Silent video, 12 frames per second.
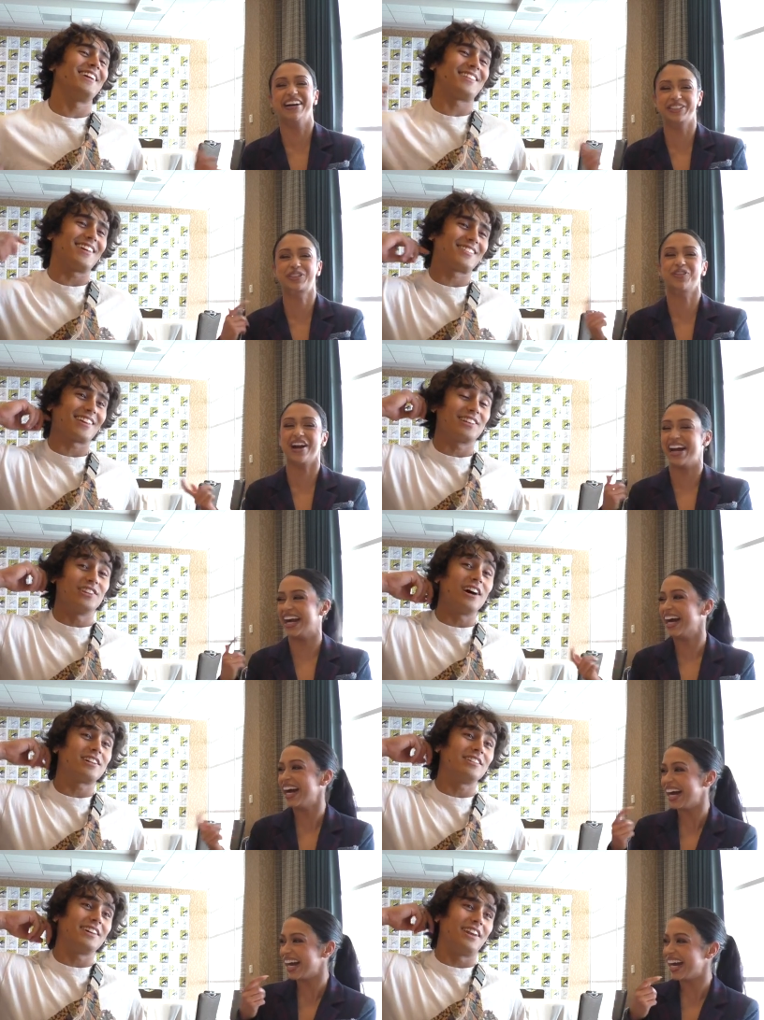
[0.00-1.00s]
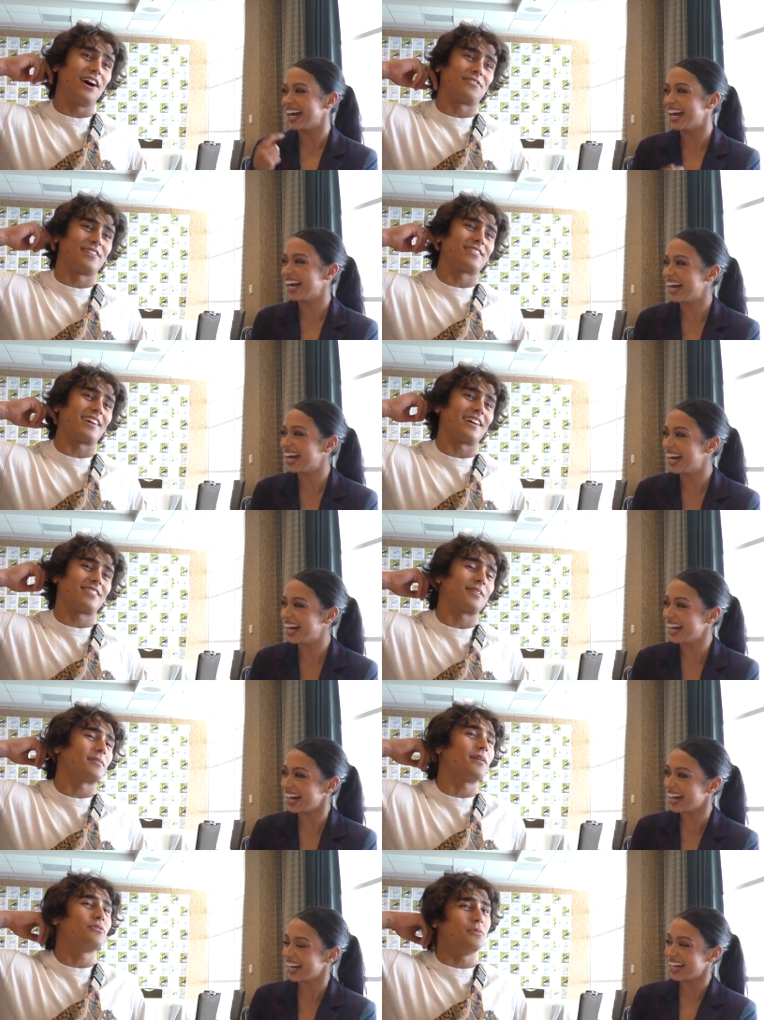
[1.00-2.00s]
Speaker 1: it's like, luckily enough, it's like,
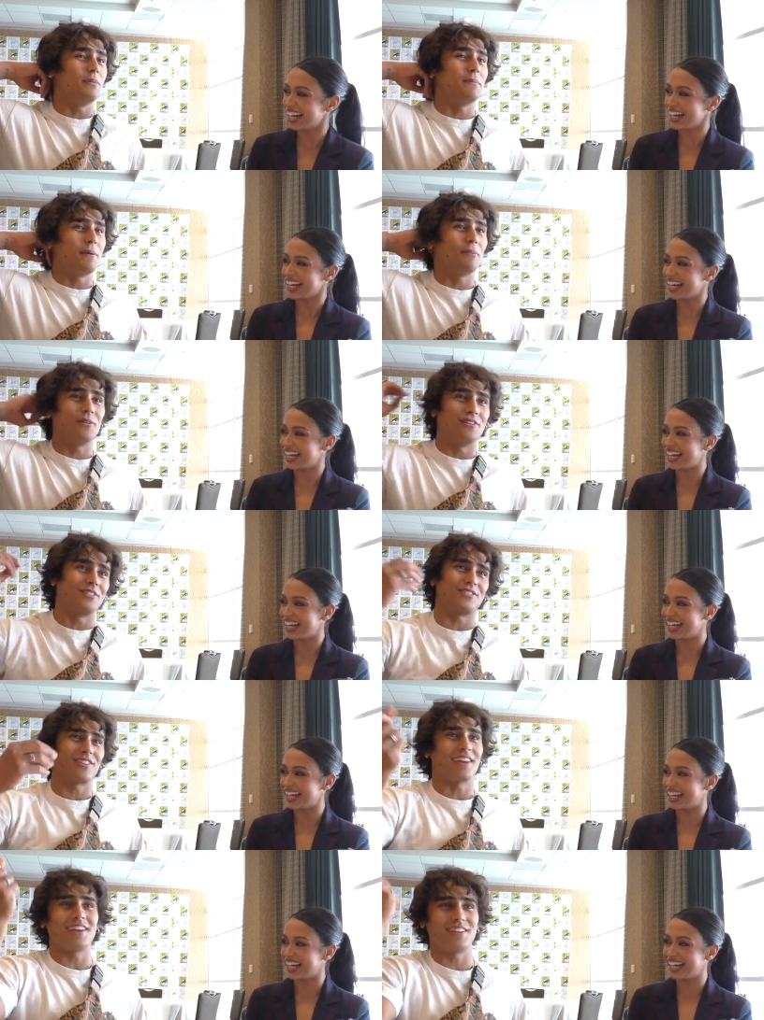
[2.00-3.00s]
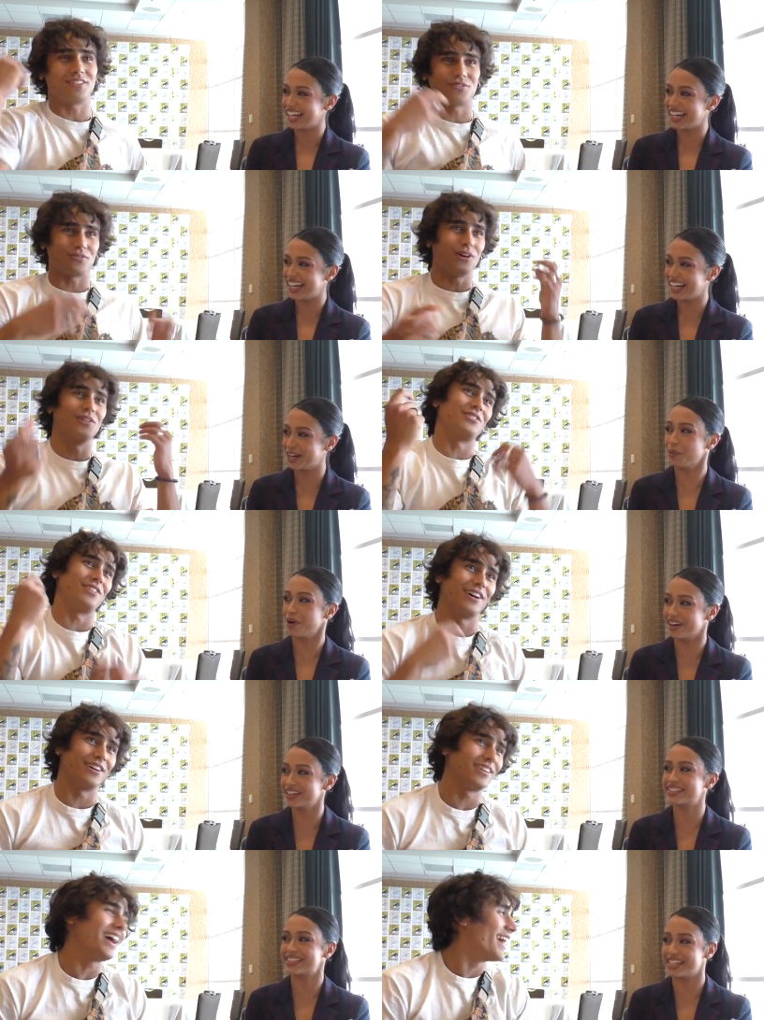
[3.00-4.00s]
sometimes you meet people and it's just like, it just flows. It works.
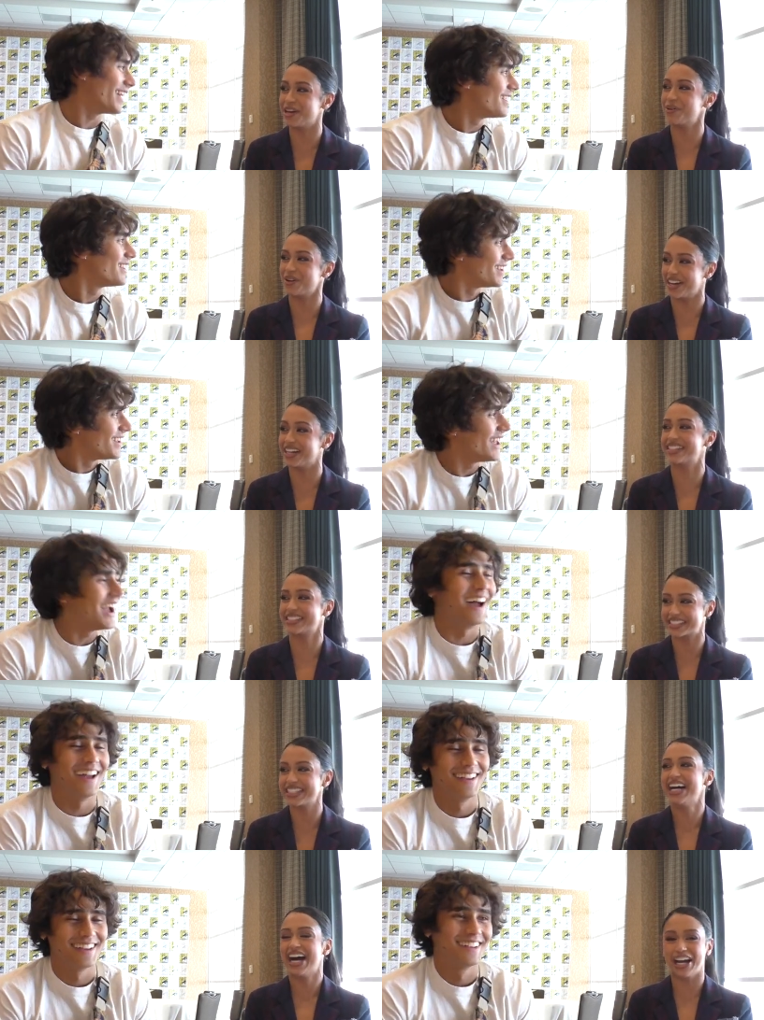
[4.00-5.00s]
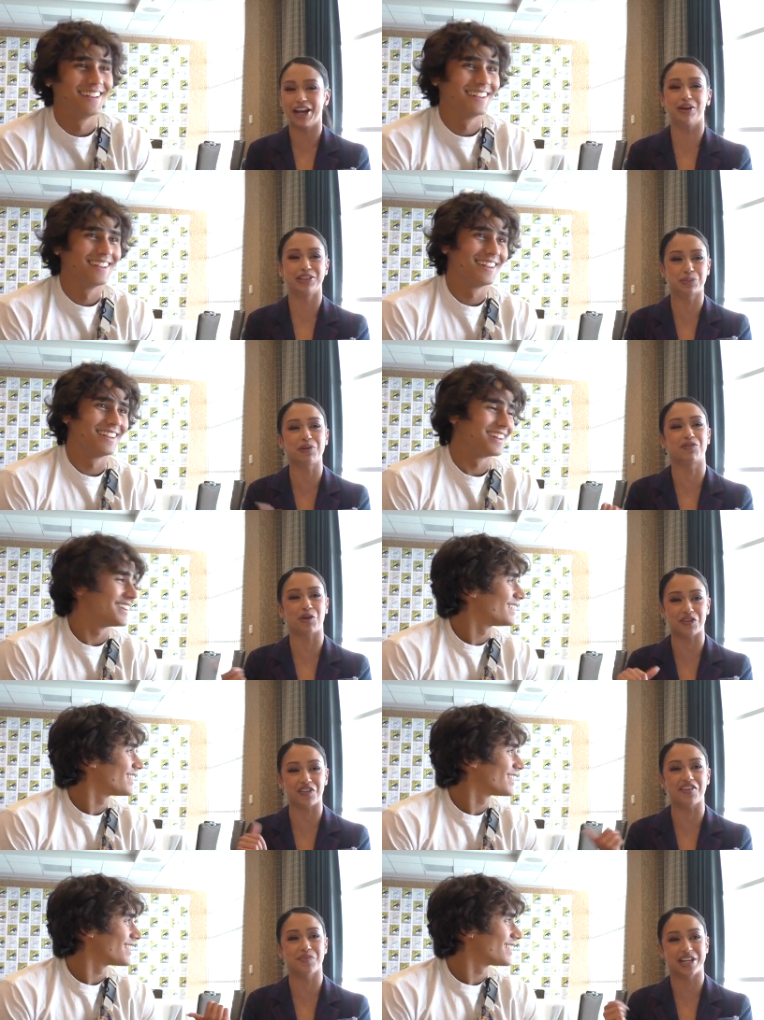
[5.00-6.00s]
You know? Yeah.
Speaker 2: It works. Yeah. I know, it's been
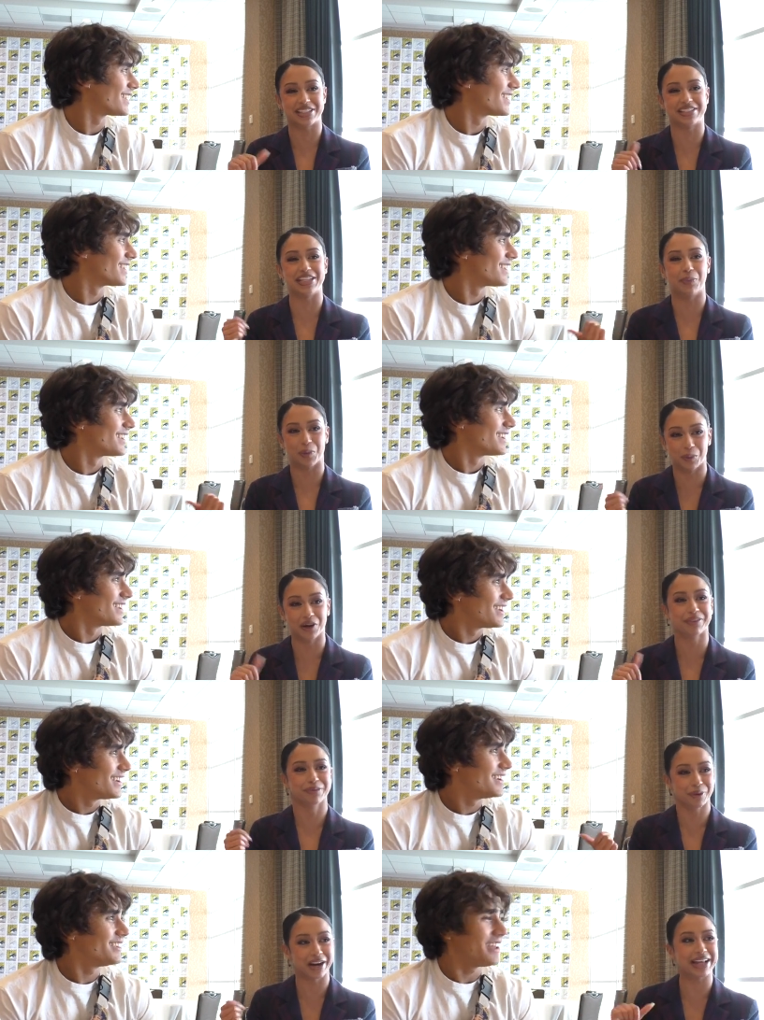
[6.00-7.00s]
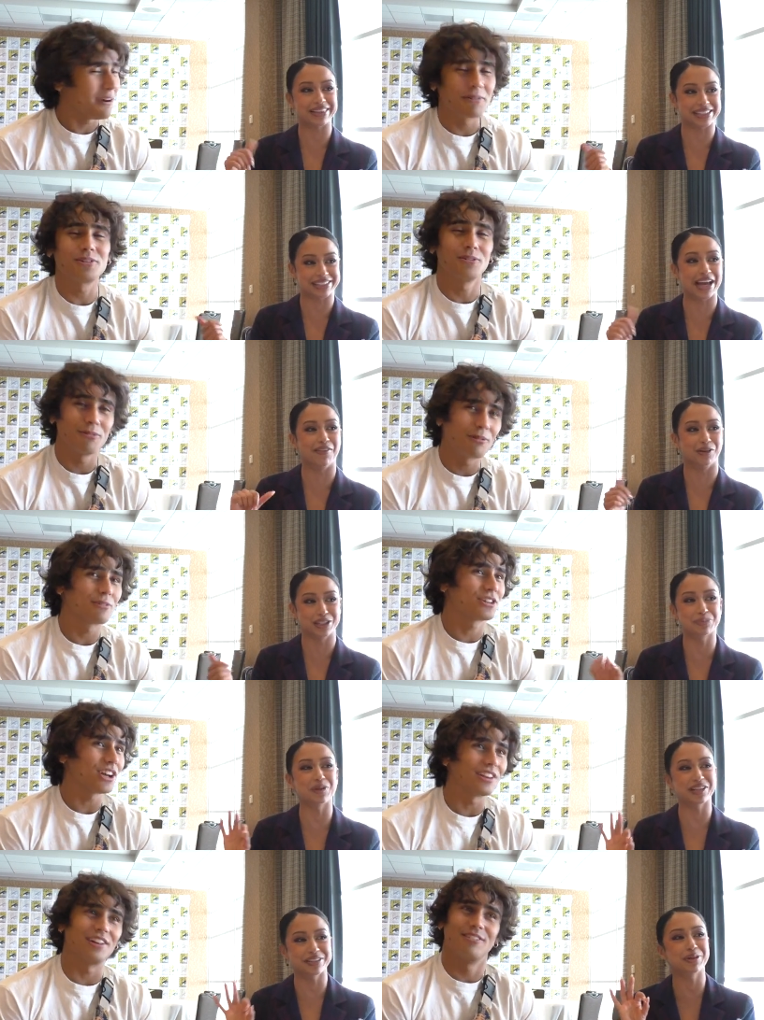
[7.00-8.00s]
45 minutes deep
Speaker 1: and we're
Speaker 2: at this level. We're
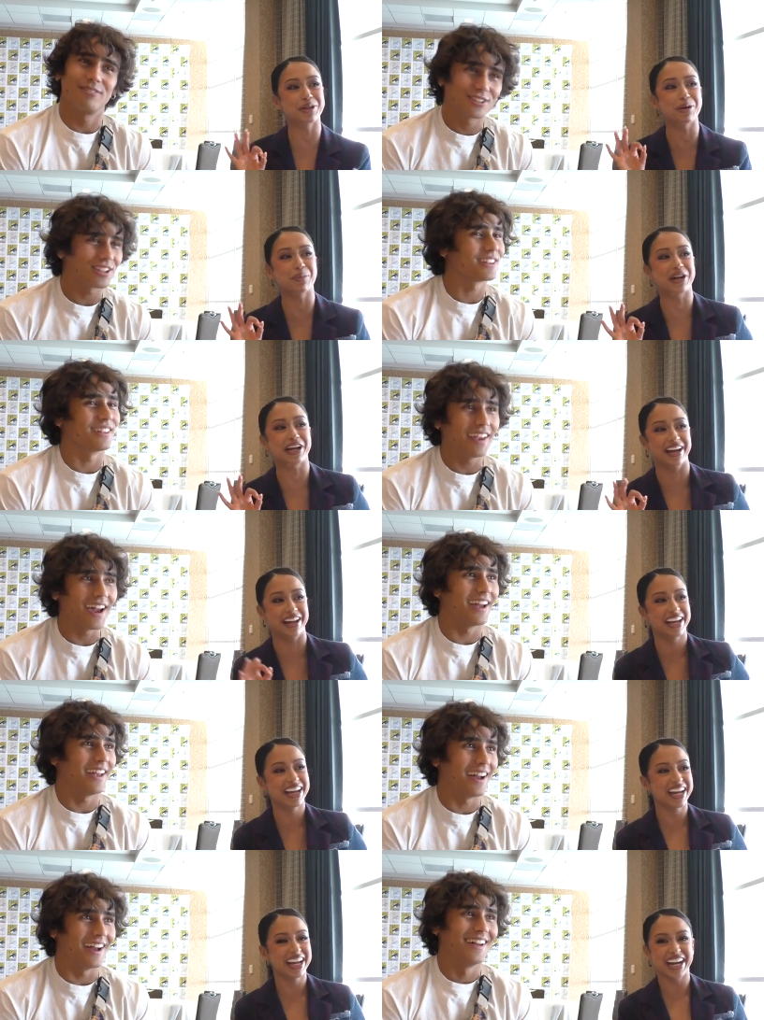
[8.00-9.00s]
chilling, we're chilling, yeah.